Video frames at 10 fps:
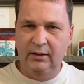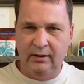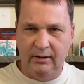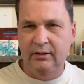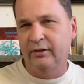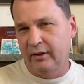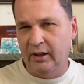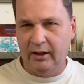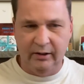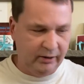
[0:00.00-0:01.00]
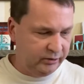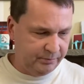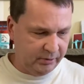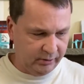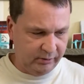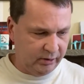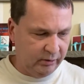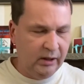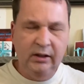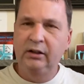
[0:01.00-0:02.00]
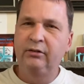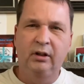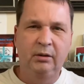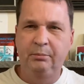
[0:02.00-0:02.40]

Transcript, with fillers: Uh, these are the highlights, but, you know, these are all